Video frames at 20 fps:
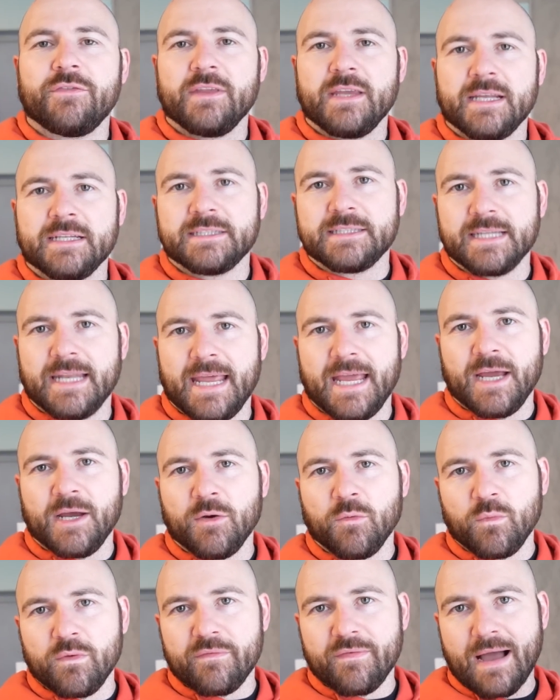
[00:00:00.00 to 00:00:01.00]
the
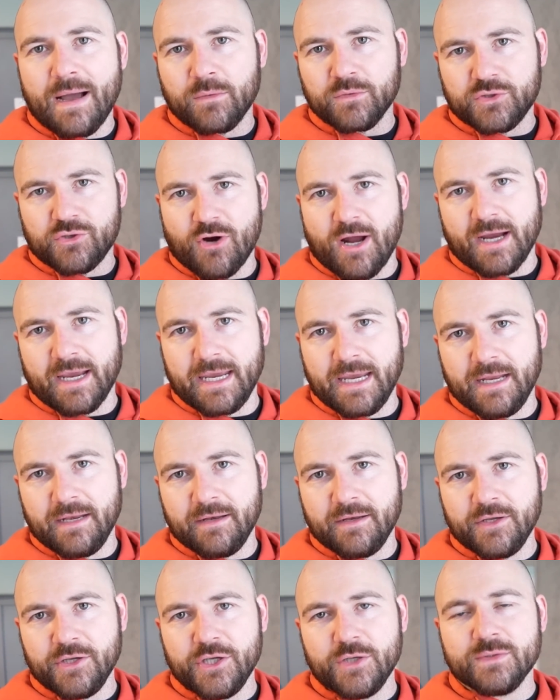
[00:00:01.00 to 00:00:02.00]
internet without tracking
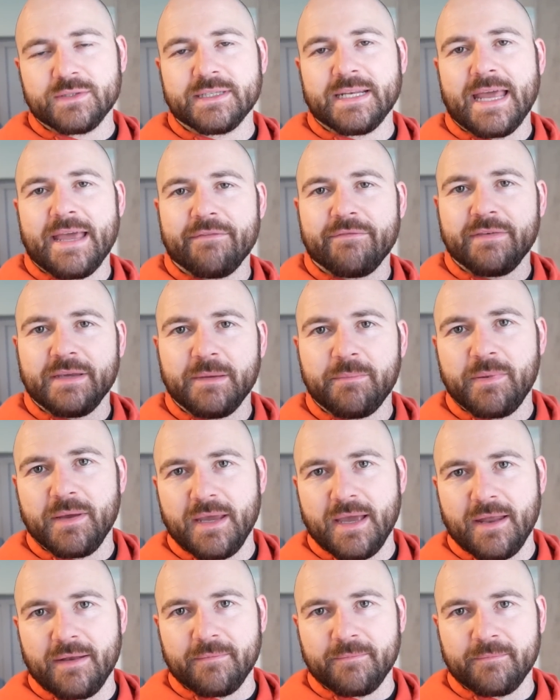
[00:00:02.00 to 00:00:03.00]
using a VPN.